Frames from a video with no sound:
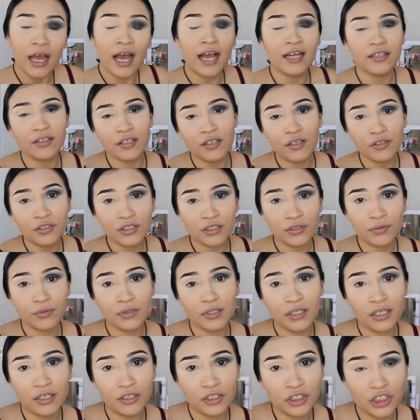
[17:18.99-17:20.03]
I think you did a
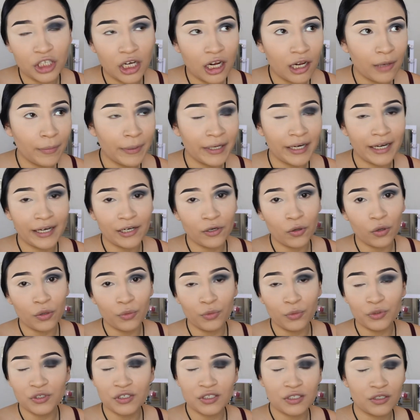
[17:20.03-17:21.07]
really good job, and I know
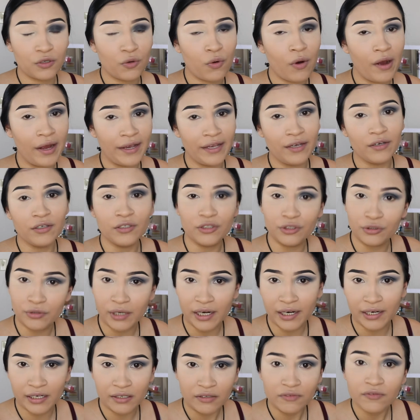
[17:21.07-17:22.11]
it was quite a
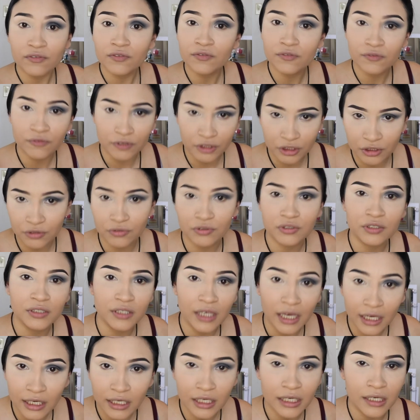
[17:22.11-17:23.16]
drive for you to
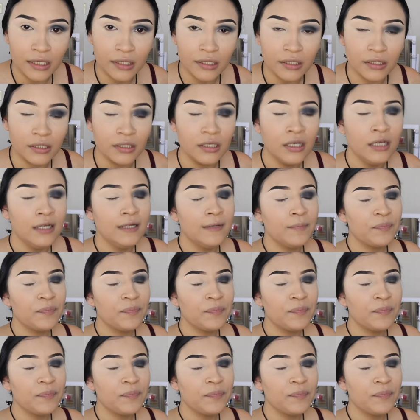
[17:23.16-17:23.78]
get here.